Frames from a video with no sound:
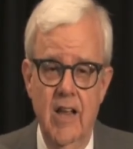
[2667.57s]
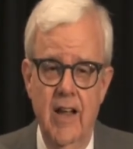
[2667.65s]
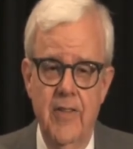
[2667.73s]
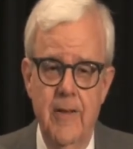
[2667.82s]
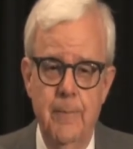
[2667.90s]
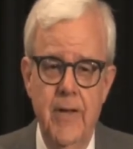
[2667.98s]

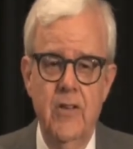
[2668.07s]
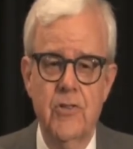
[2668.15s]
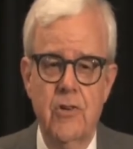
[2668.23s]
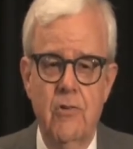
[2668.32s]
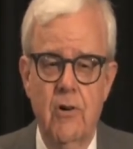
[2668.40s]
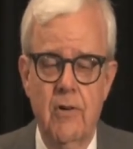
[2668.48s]
And the
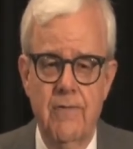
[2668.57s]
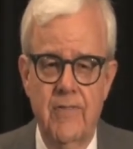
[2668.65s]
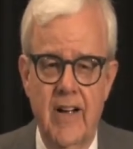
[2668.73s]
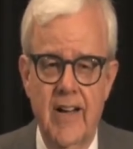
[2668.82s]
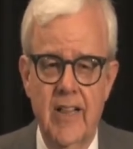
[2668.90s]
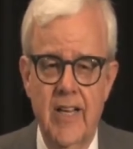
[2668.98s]
appeals court
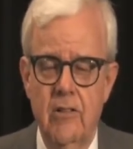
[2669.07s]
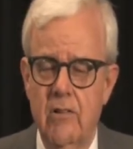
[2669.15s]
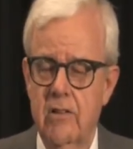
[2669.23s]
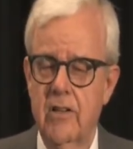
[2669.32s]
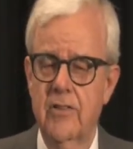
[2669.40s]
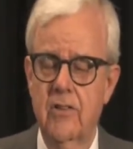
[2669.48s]
finally
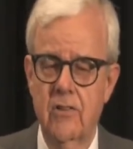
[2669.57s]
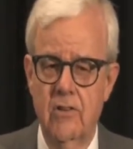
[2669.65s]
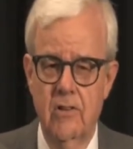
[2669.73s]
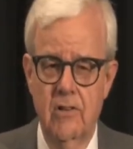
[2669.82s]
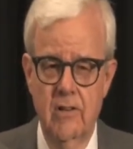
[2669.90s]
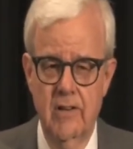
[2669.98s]
looked at the
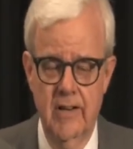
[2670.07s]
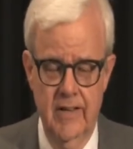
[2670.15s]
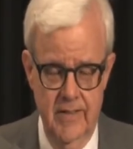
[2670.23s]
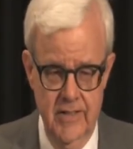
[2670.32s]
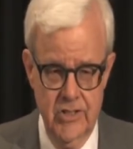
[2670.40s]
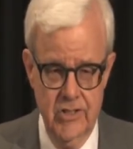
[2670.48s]
law
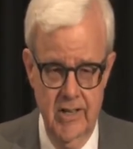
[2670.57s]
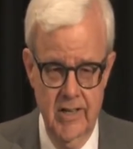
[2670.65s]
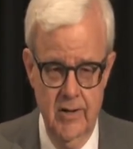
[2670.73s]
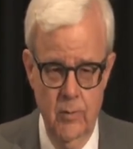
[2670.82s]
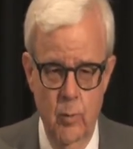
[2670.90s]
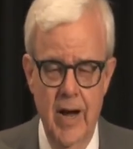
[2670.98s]
and they
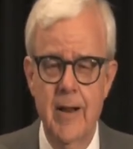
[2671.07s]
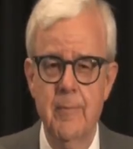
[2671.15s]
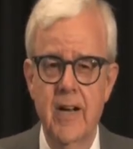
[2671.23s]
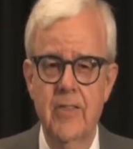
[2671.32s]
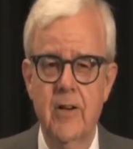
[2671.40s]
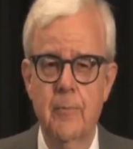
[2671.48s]
said, wait a
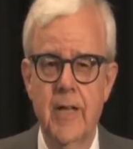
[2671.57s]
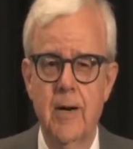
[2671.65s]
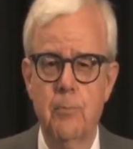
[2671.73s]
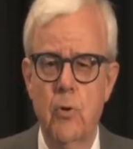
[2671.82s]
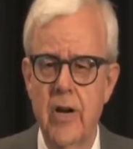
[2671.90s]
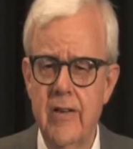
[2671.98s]
minute, there'd been a
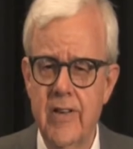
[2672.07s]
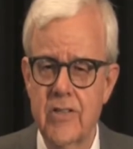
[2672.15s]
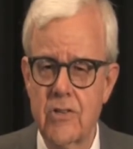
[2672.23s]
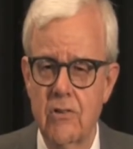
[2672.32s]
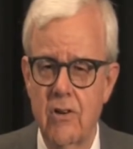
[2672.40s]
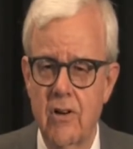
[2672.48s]

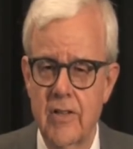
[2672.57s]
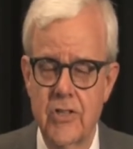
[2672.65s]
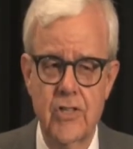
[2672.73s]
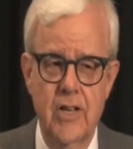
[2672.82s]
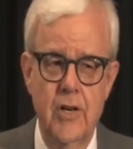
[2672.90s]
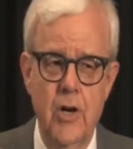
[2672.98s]
previous law that
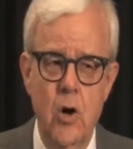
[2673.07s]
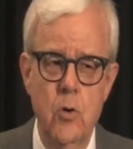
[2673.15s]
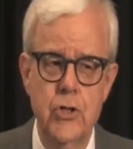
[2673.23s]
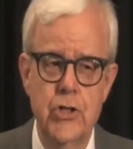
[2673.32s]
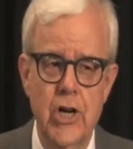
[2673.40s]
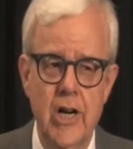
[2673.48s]
said no
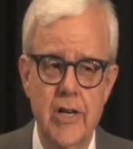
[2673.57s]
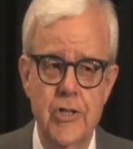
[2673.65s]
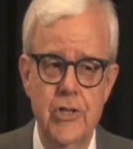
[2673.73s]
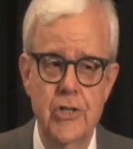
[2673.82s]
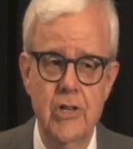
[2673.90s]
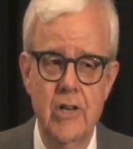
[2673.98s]

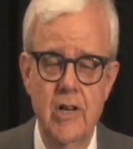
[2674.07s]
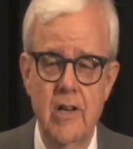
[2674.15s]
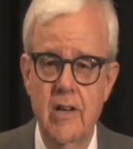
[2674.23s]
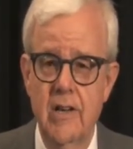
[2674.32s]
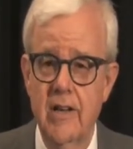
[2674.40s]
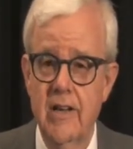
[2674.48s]
judge
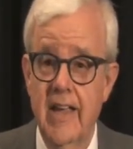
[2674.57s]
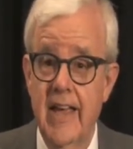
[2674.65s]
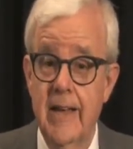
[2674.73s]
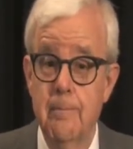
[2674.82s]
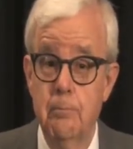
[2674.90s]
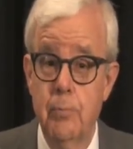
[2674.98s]

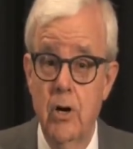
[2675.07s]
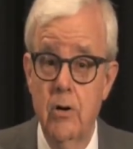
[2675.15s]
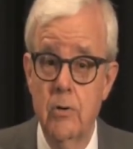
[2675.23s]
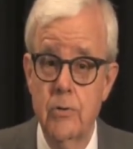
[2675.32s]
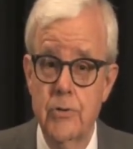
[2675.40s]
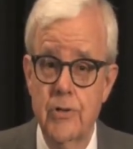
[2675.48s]
can
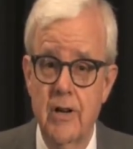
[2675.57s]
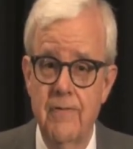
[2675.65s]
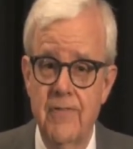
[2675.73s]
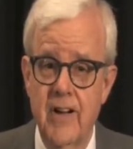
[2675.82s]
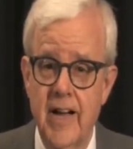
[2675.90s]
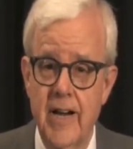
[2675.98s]
impose a
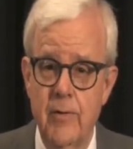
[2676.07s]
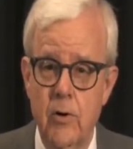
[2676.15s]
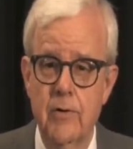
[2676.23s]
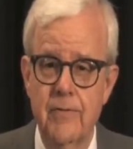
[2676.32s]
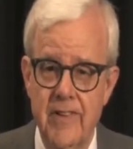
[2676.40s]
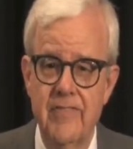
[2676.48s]
fine of
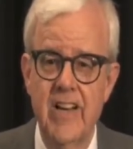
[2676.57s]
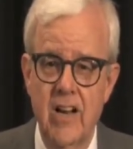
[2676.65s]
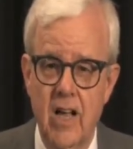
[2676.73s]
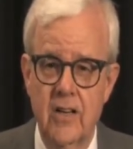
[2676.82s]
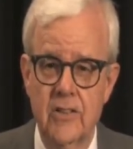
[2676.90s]
over $50.